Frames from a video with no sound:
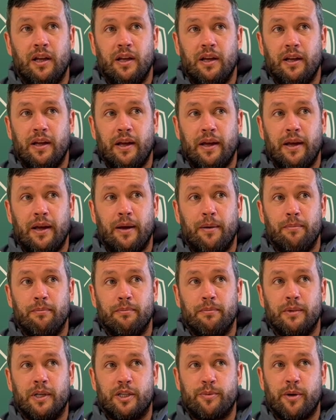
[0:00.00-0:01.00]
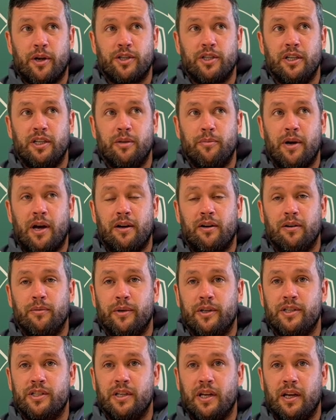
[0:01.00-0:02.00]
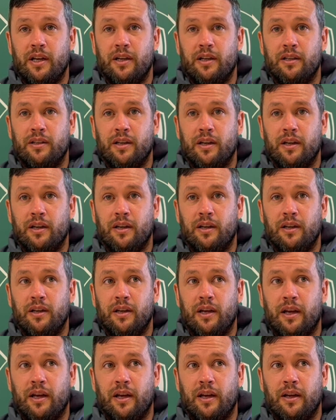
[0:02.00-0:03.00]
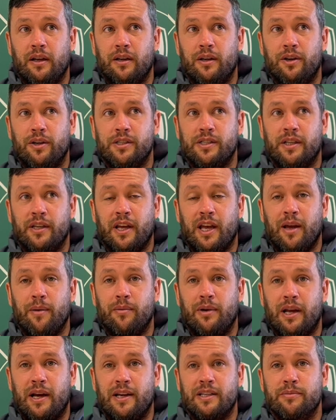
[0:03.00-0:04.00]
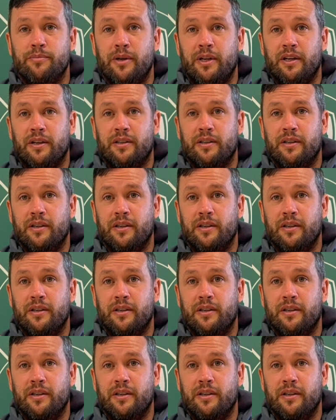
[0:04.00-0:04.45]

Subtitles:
Especially in the manner in which they lost the game last minute.